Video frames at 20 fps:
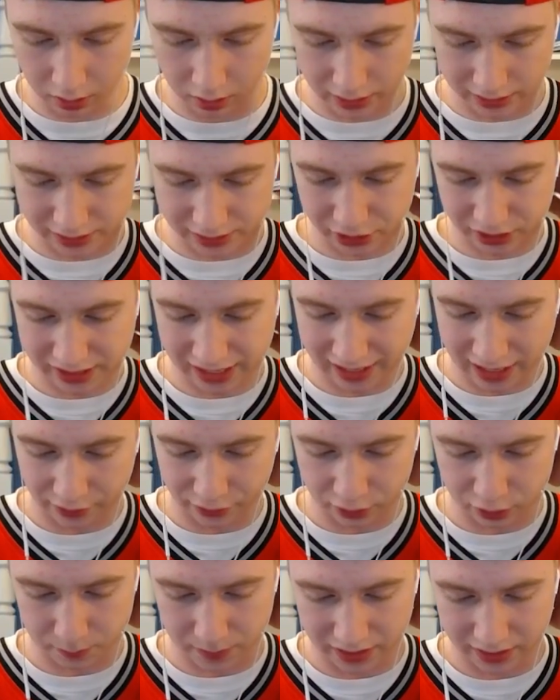let's just take out
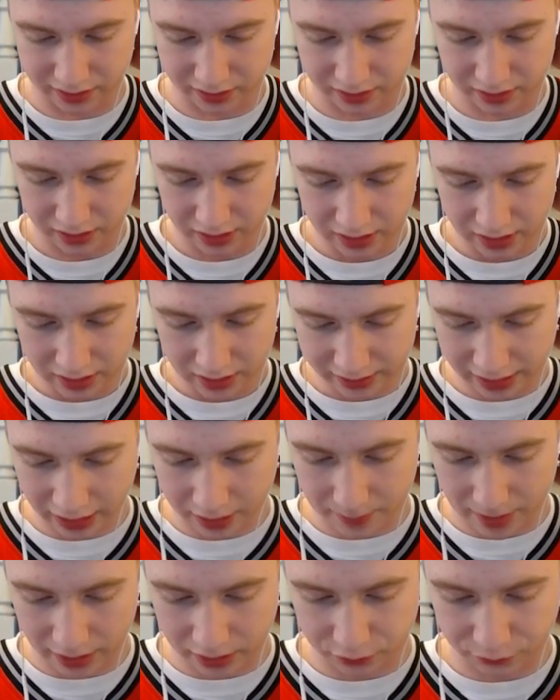those minions. Take
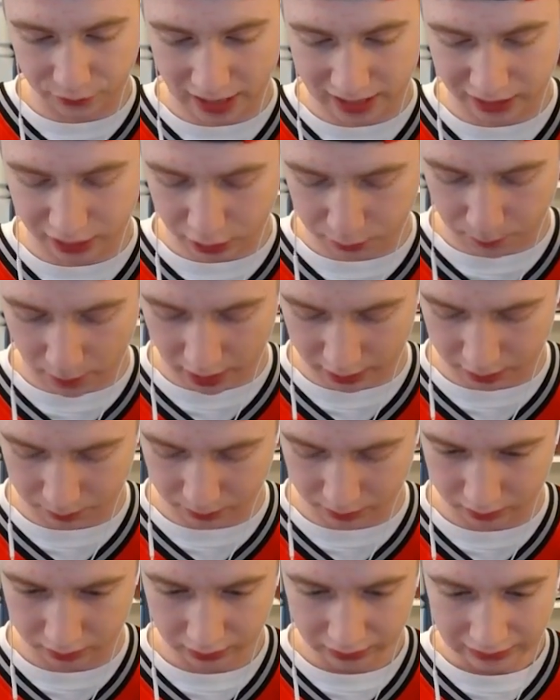them out as fast as
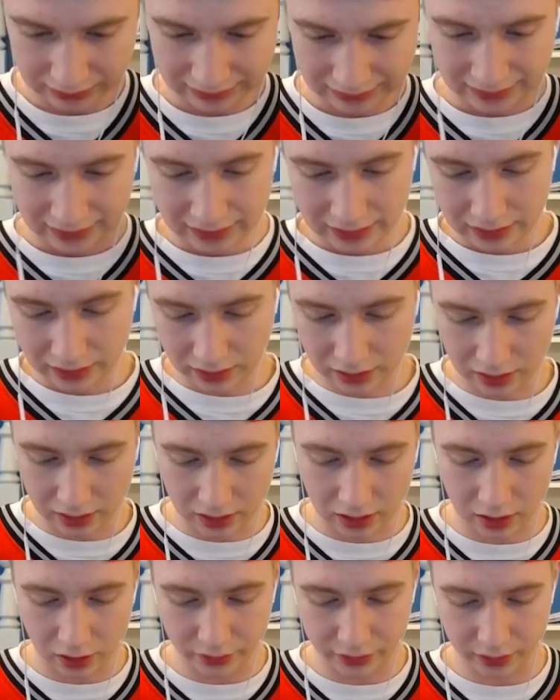possible.
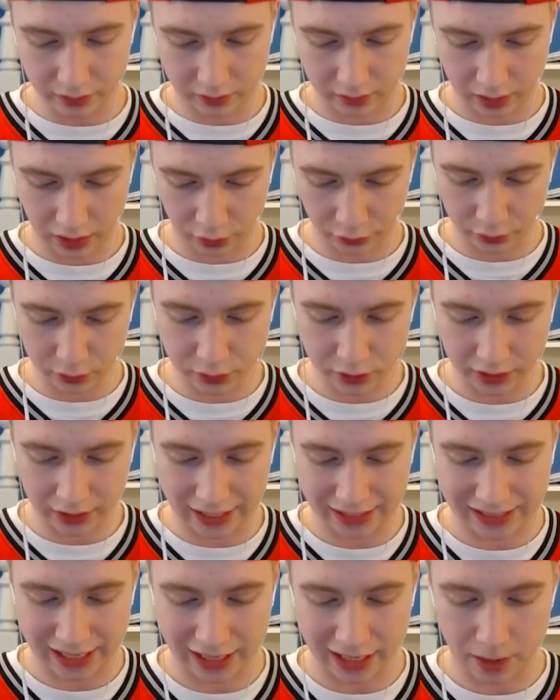Oh, are those going to
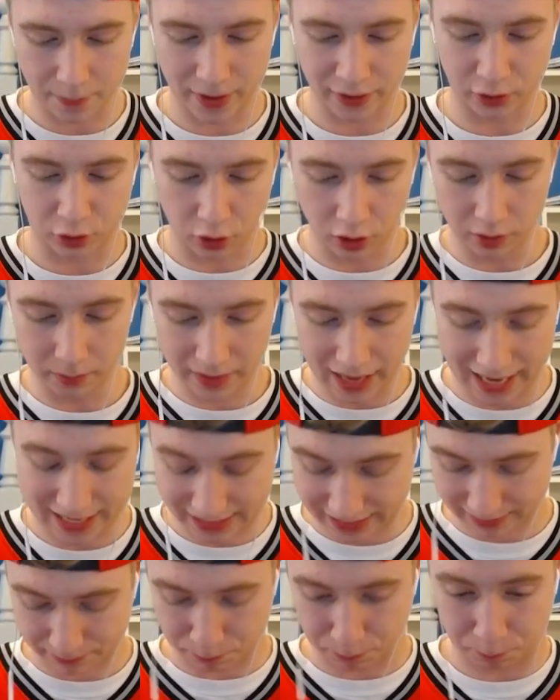get taken out by the golem?
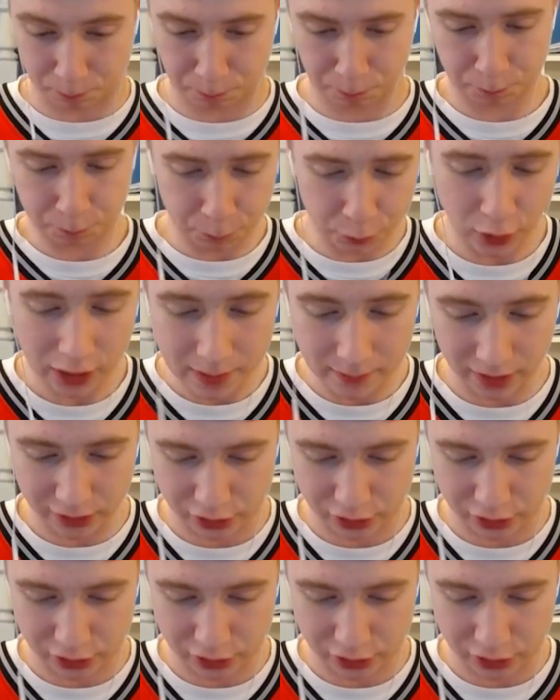Nice. Pretty much